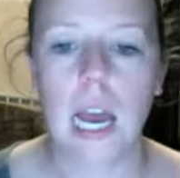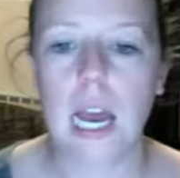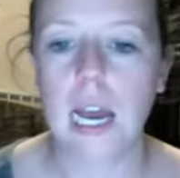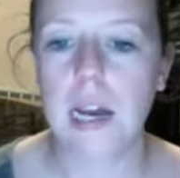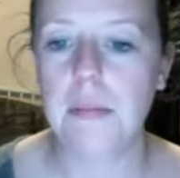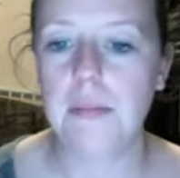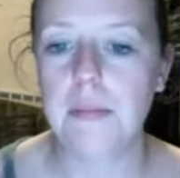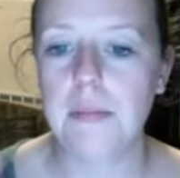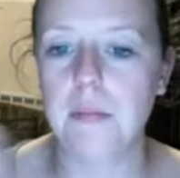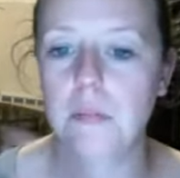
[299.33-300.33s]

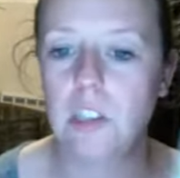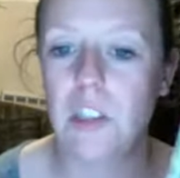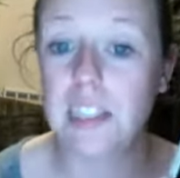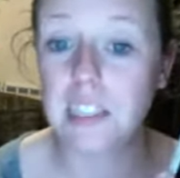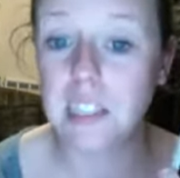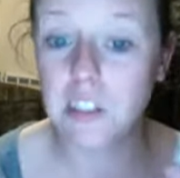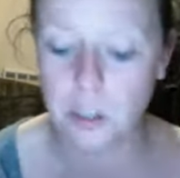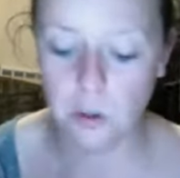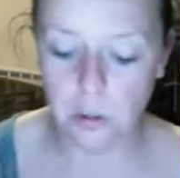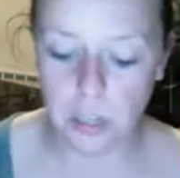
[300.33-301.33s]
So that's
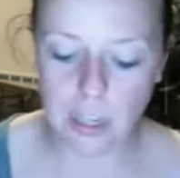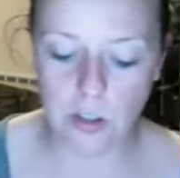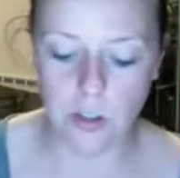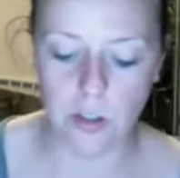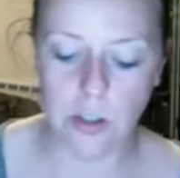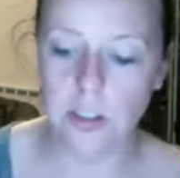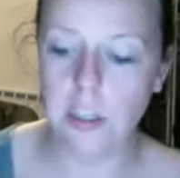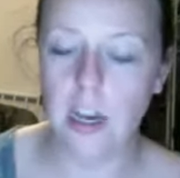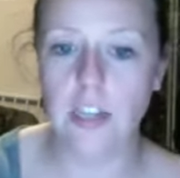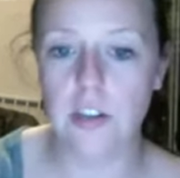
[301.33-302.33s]
literally all I use.
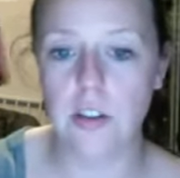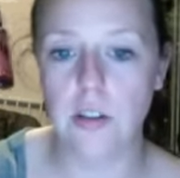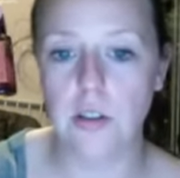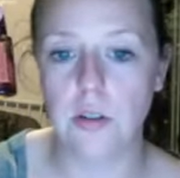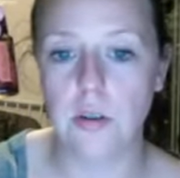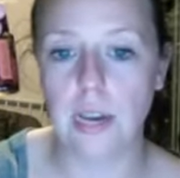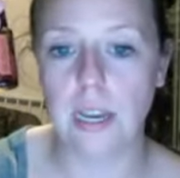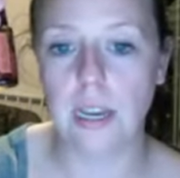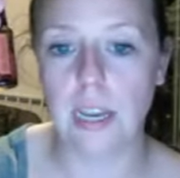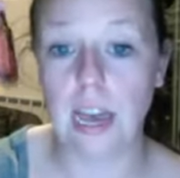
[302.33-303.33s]
I do
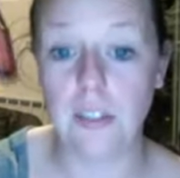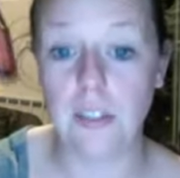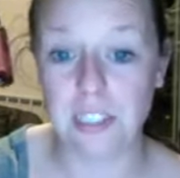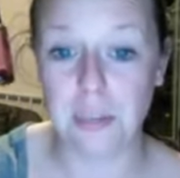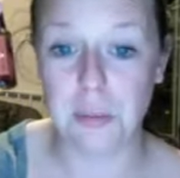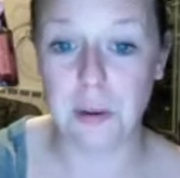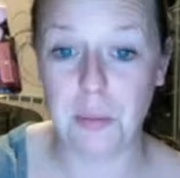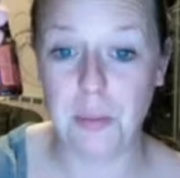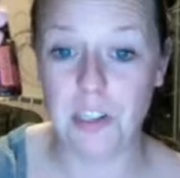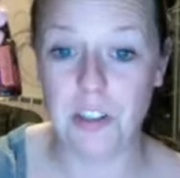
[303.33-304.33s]
have a separate
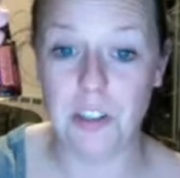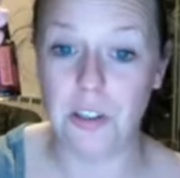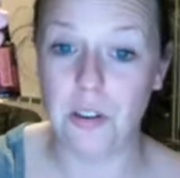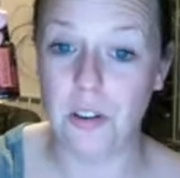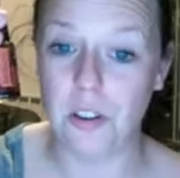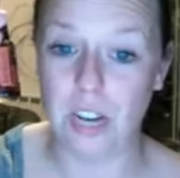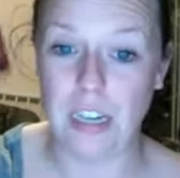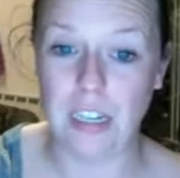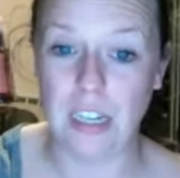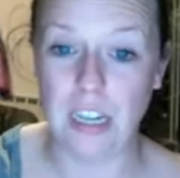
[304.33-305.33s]
which has just got On
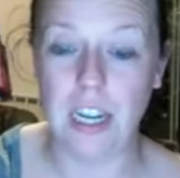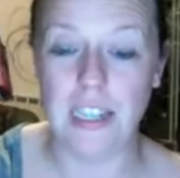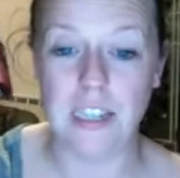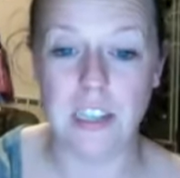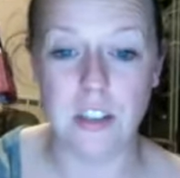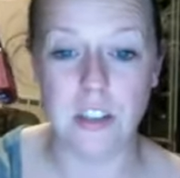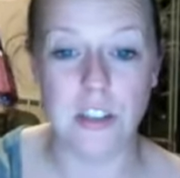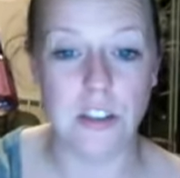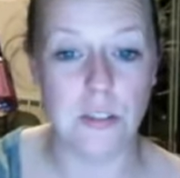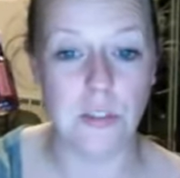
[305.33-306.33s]
Guard in it. I tend to
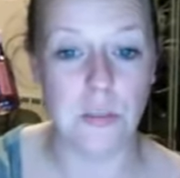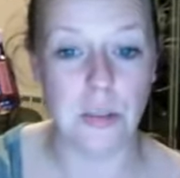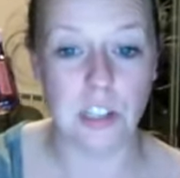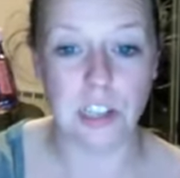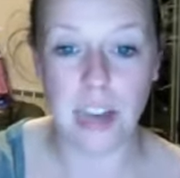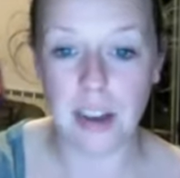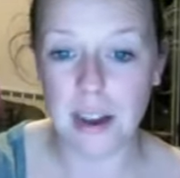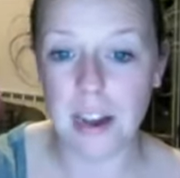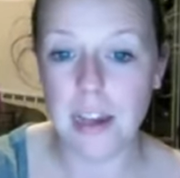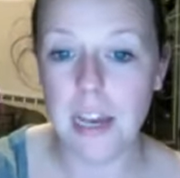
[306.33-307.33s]
use it for my shower,
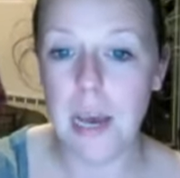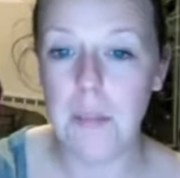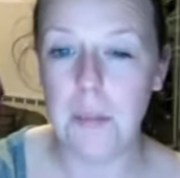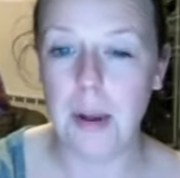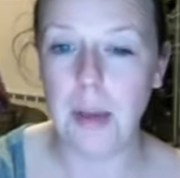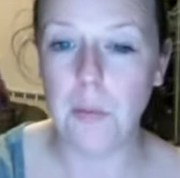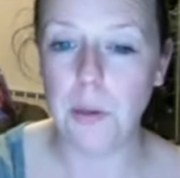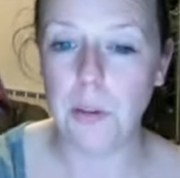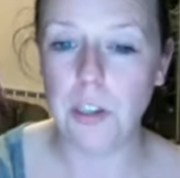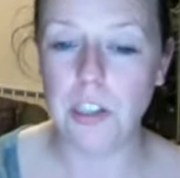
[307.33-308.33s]
but I
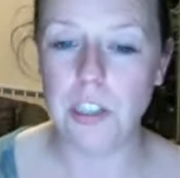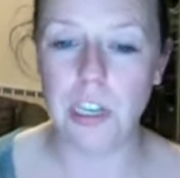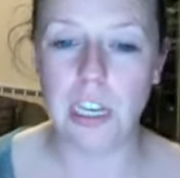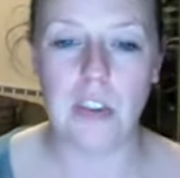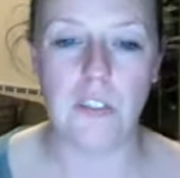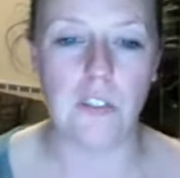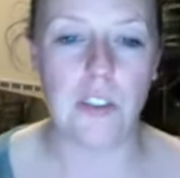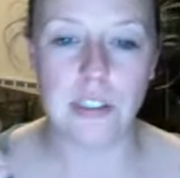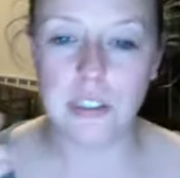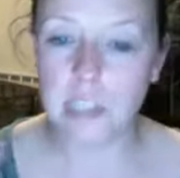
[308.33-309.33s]
will use it if
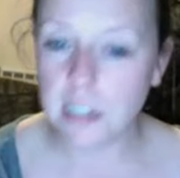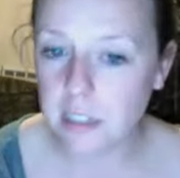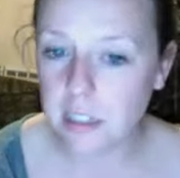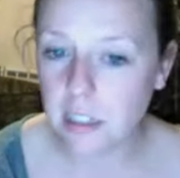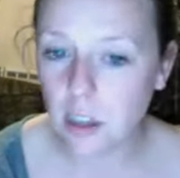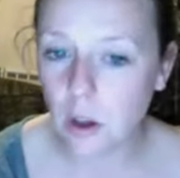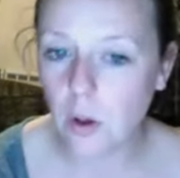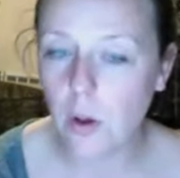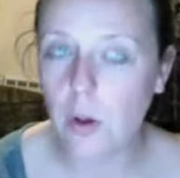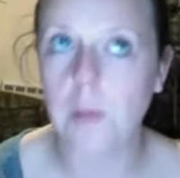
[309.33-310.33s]
there's sickness in the
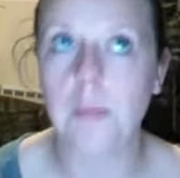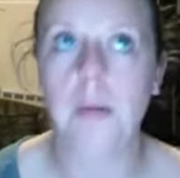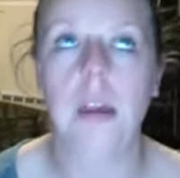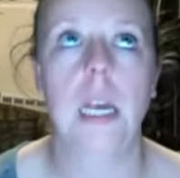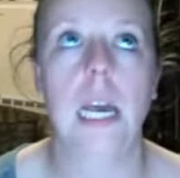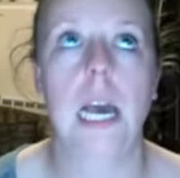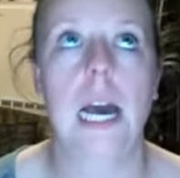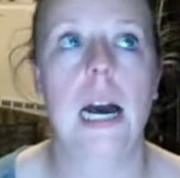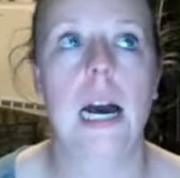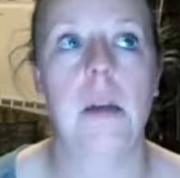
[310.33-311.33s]
home,
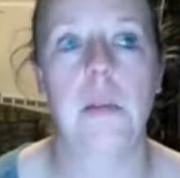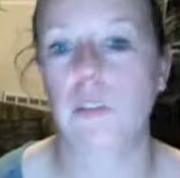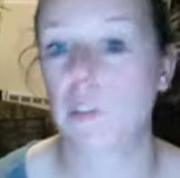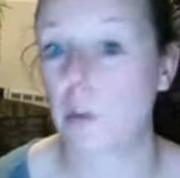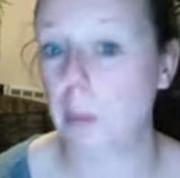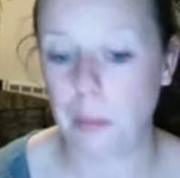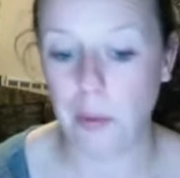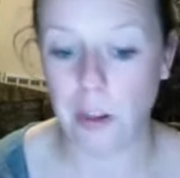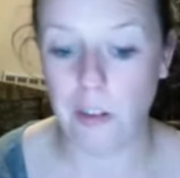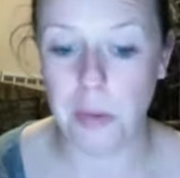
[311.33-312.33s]
if we've got people
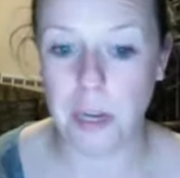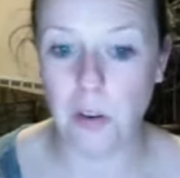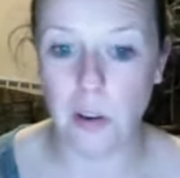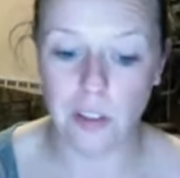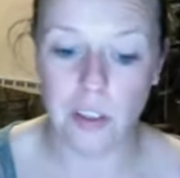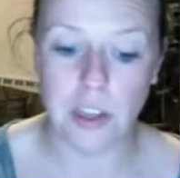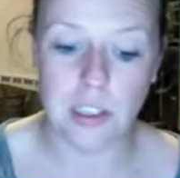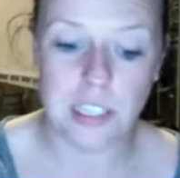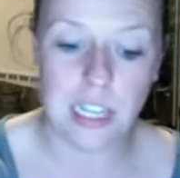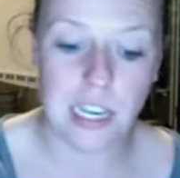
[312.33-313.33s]
that have been over that are
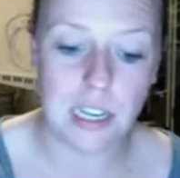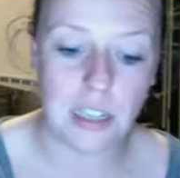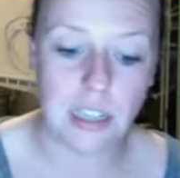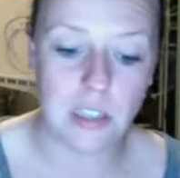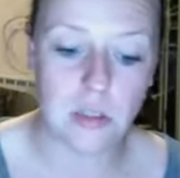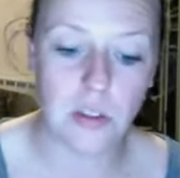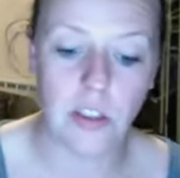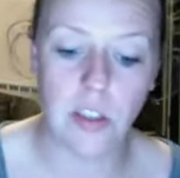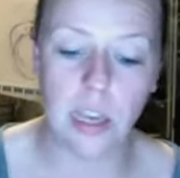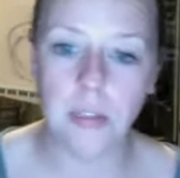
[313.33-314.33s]
sick, that sort of
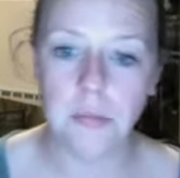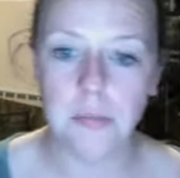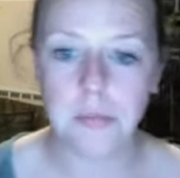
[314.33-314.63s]
thing,